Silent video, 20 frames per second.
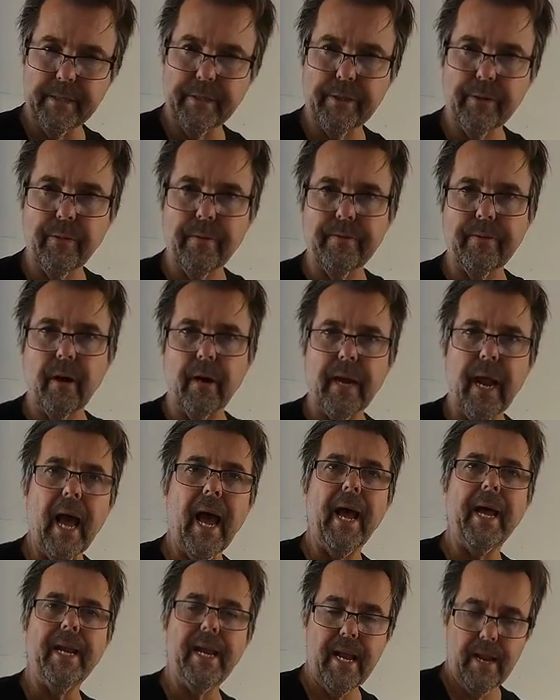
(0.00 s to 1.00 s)
so we've got
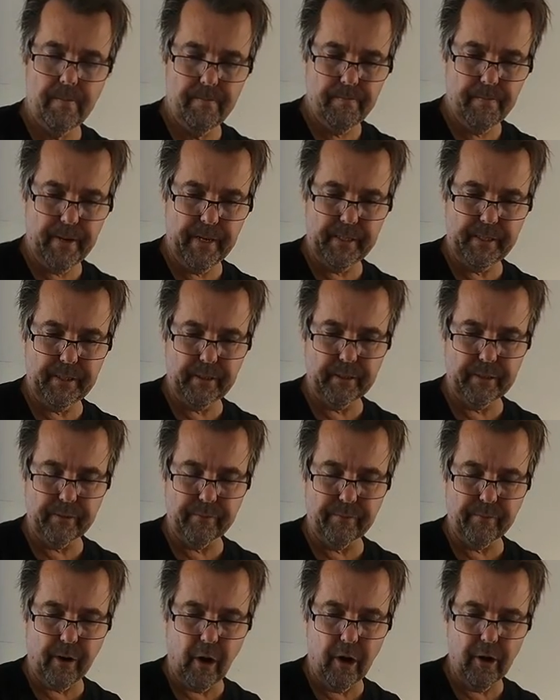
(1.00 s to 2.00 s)
18 pieces
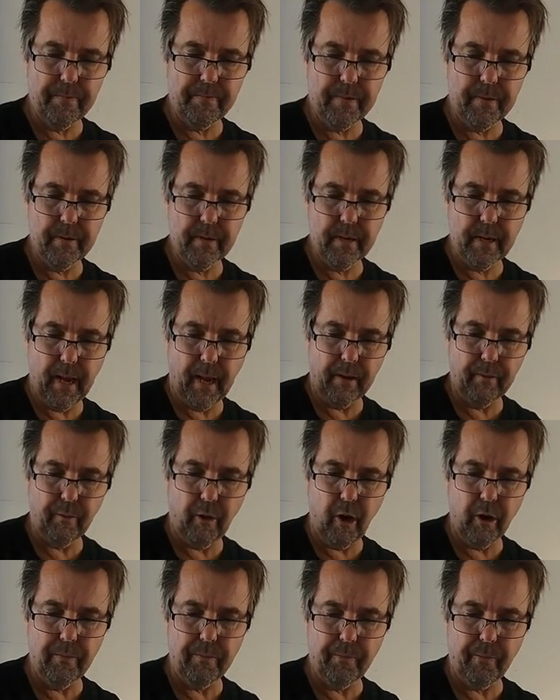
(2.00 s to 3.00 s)
of rope and
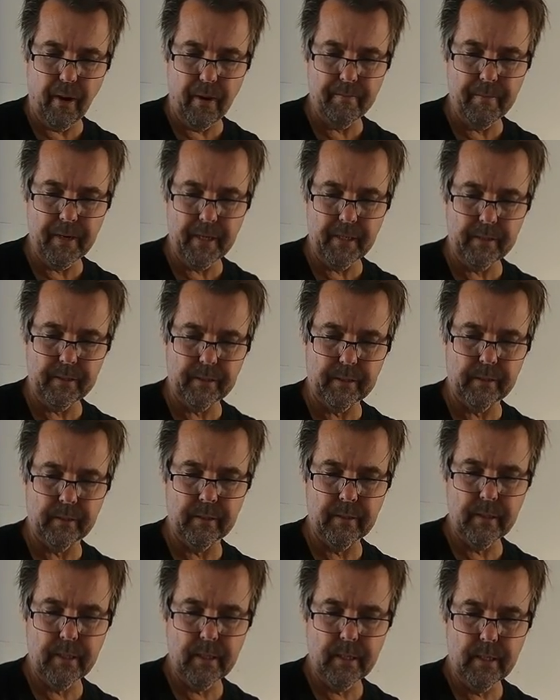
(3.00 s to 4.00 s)
rope remnants,
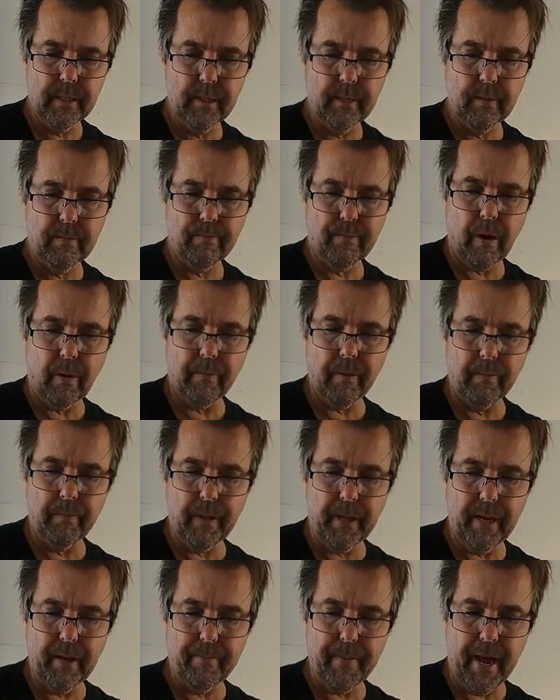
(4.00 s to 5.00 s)

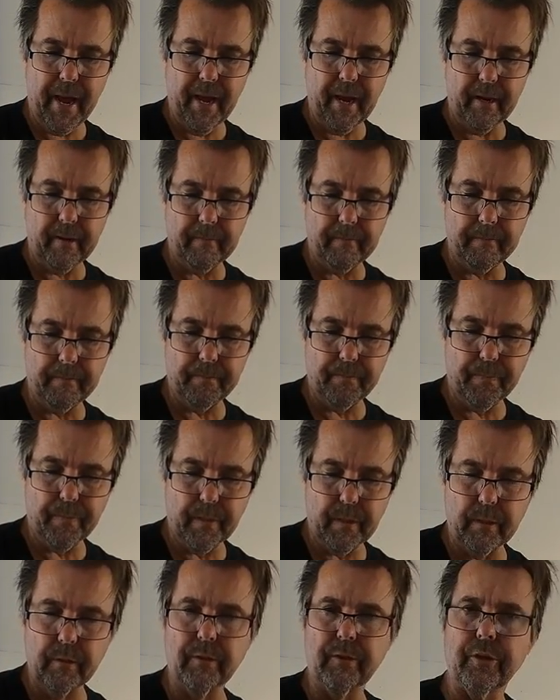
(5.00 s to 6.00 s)
probably about
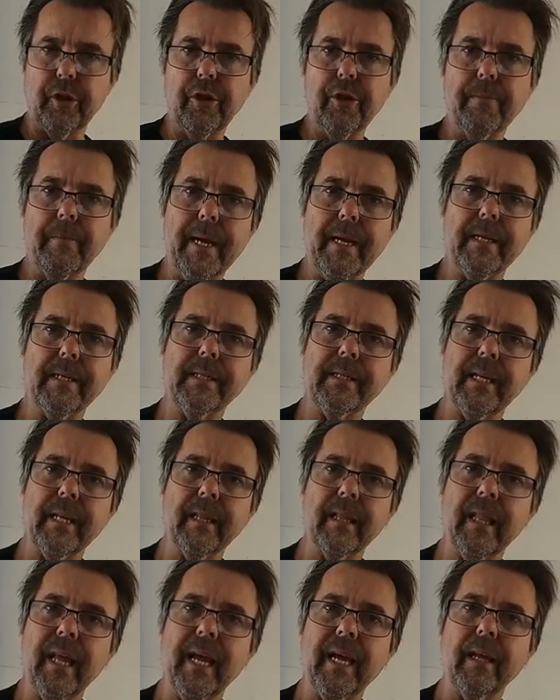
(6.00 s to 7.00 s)
2 meters
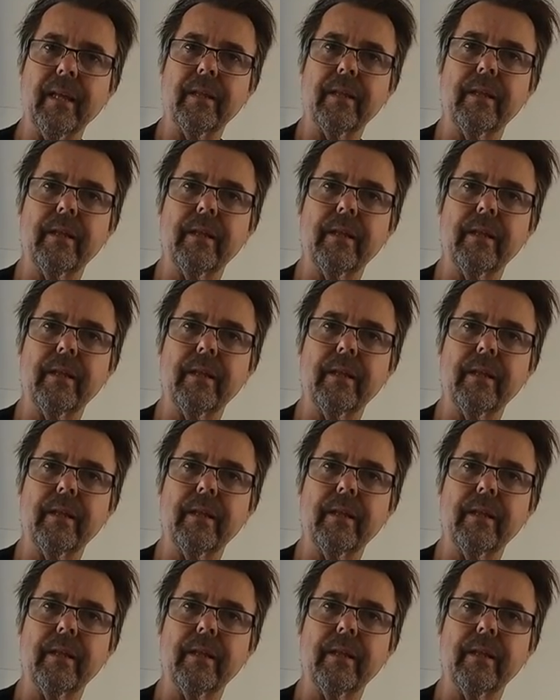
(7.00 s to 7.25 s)
in length.